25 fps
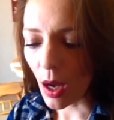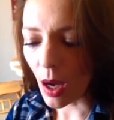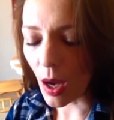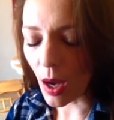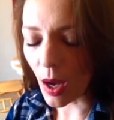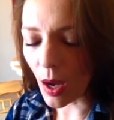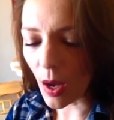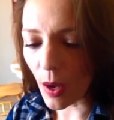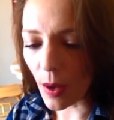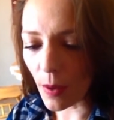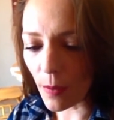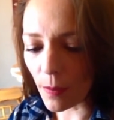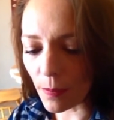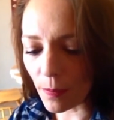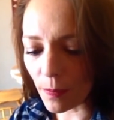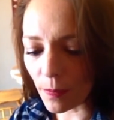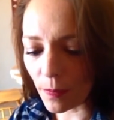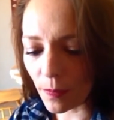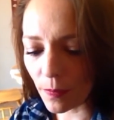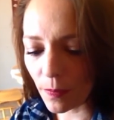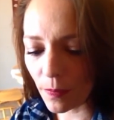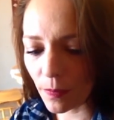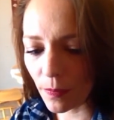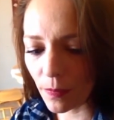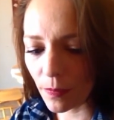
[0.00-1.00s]
I
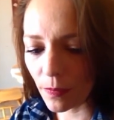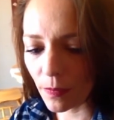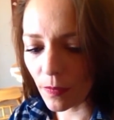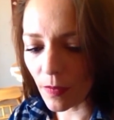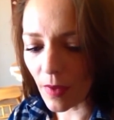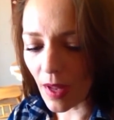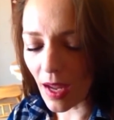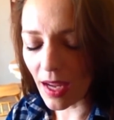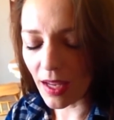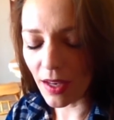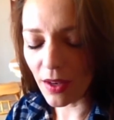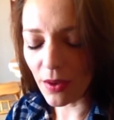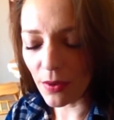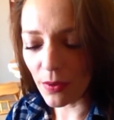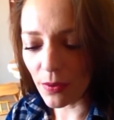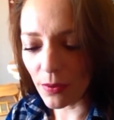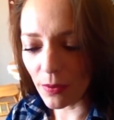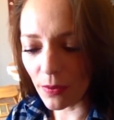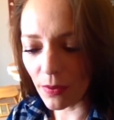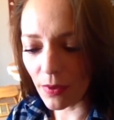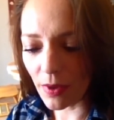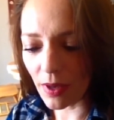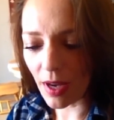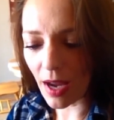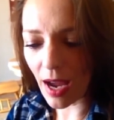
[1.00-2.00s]
want
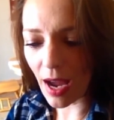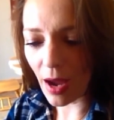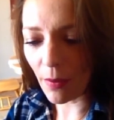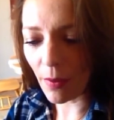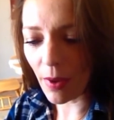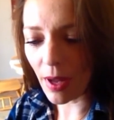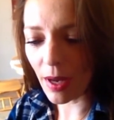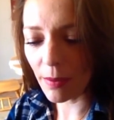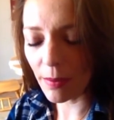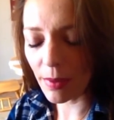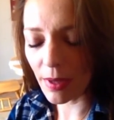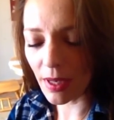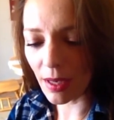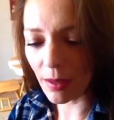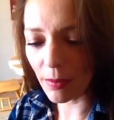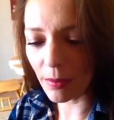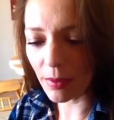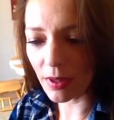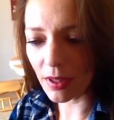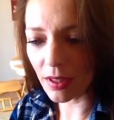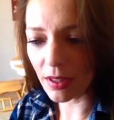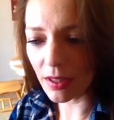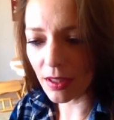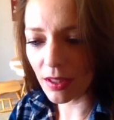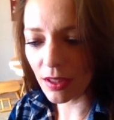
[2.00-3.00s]
to be
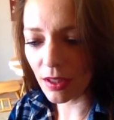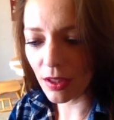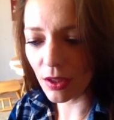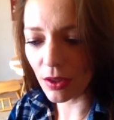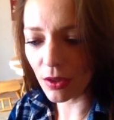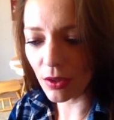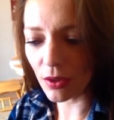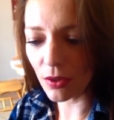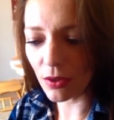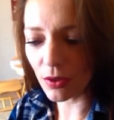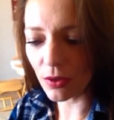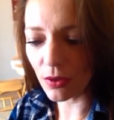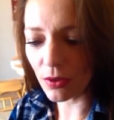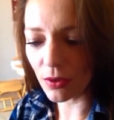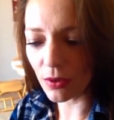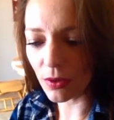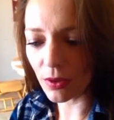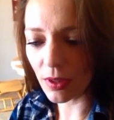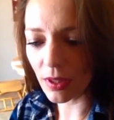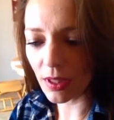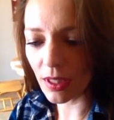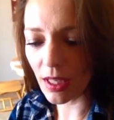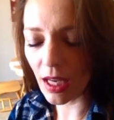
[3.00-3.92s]
able to